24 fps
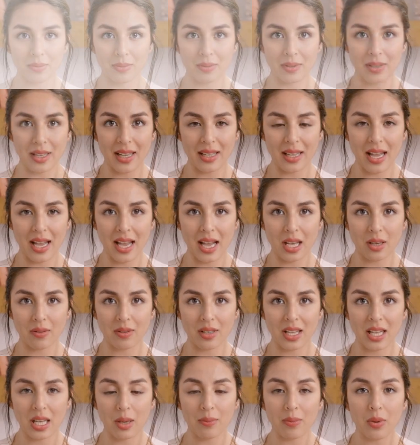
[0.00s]
In a
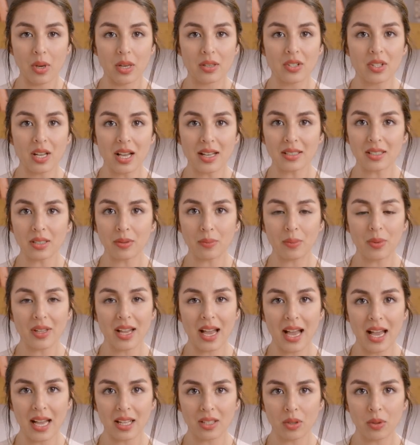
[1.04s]
healthcare project, we
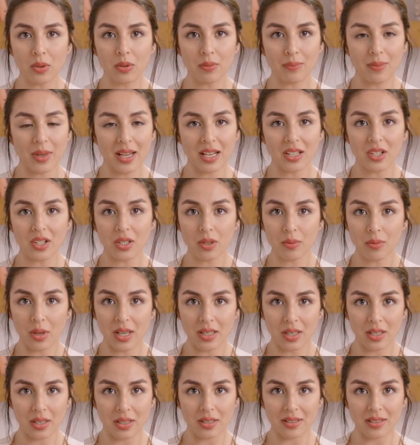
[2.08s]
handled patient
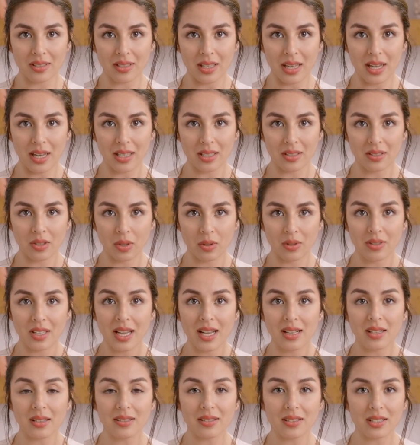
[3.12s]
records, so
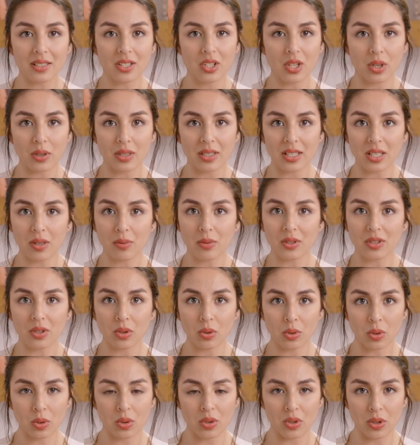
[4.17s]
data security was
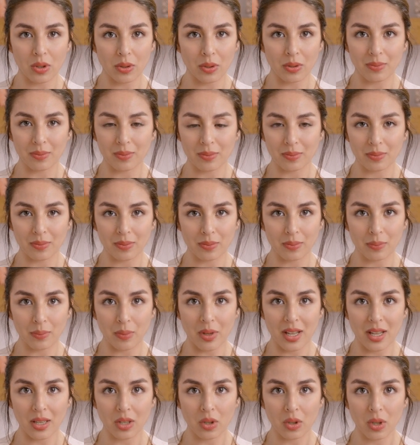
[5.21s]
crucial.
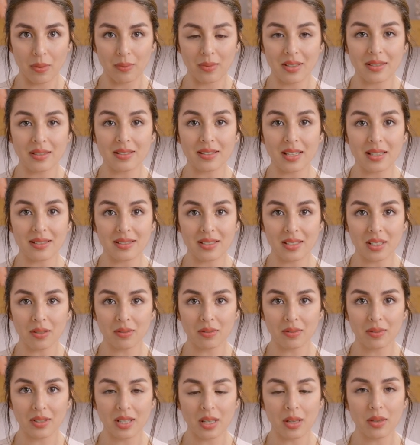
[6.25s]
We encrypted sensitive
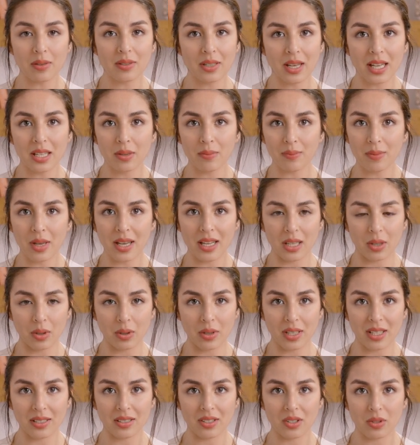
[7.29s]
fields like medical
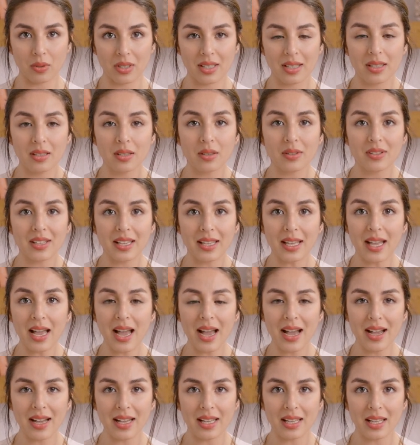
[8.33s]
history using
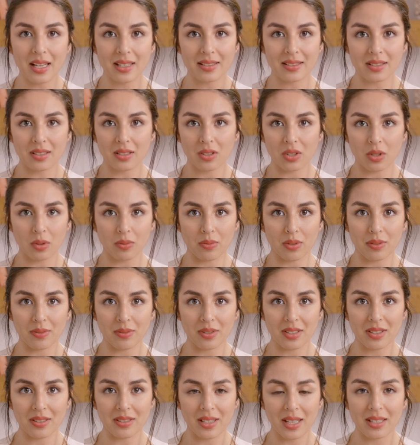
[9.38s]
AES
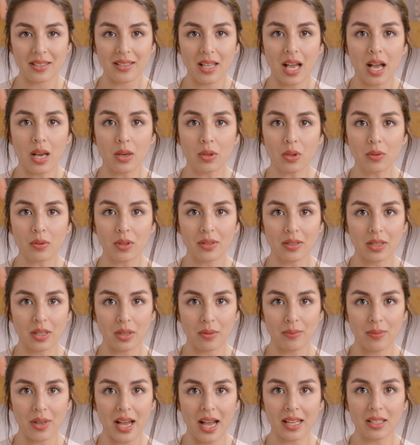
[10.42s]
256
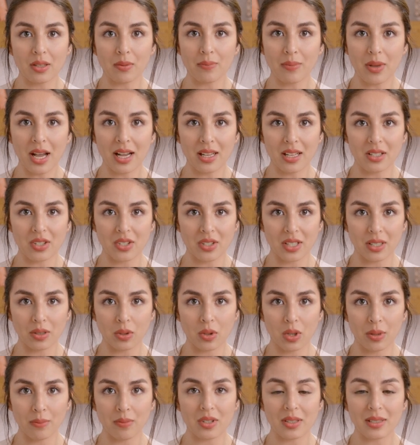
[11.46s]
algorithm and managed
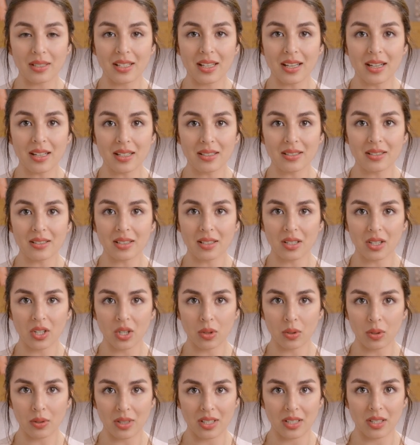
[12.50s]
encryption keys
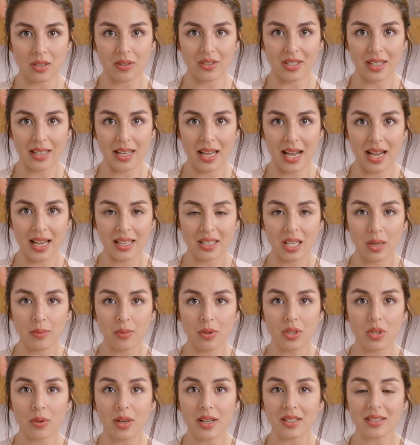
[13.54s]
securely using
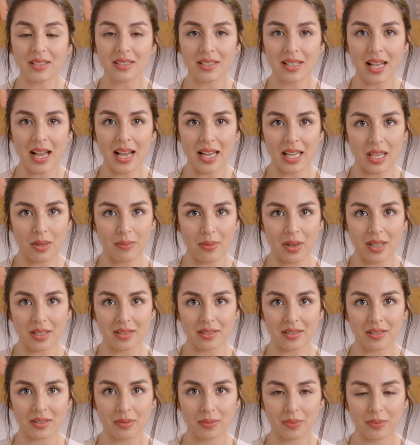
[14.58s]
AWS
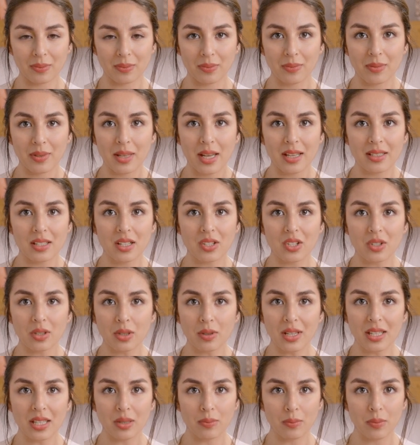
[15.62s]
KMS.
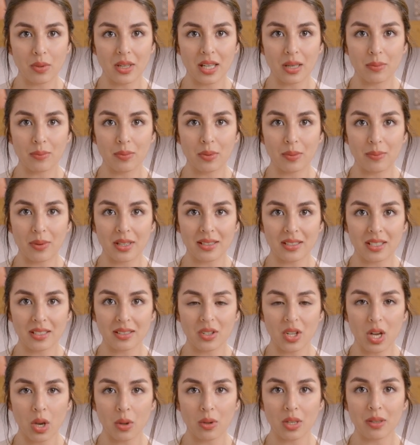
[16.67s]
Additionally, we implemented
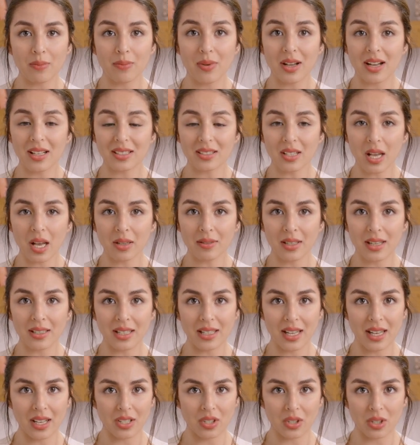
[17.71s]
token-based
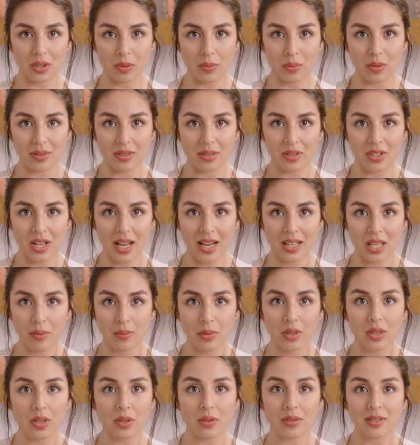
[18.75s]
authentication with
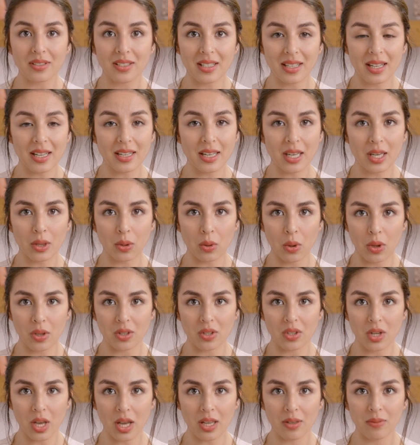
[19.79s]
JWT or
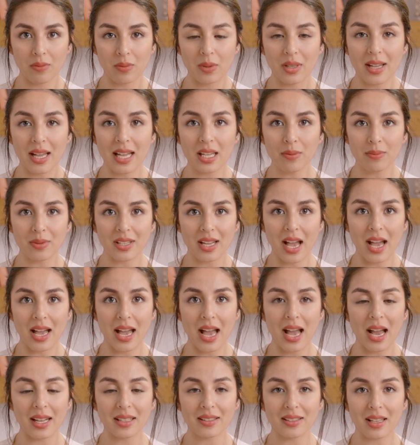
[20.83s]
JOT for API
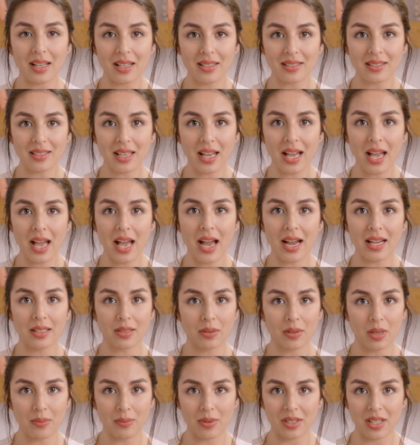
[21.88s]
access
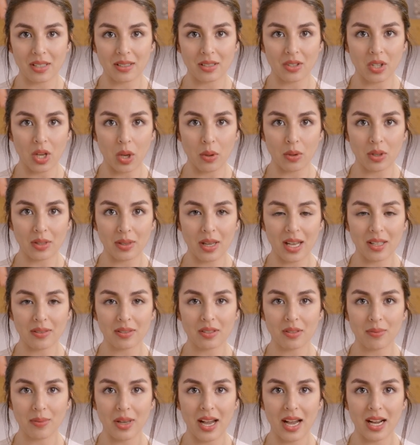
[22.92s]
and limited token
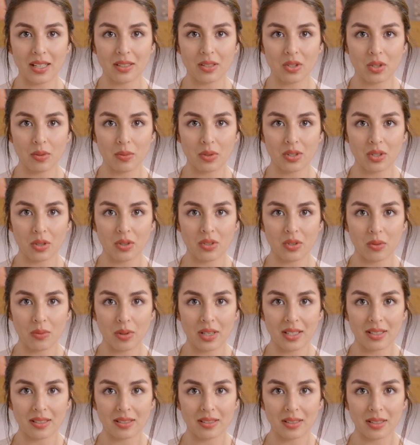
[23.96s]
lifespan to reduce
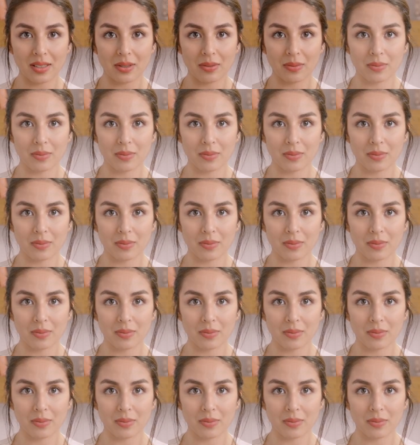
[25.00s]
risk.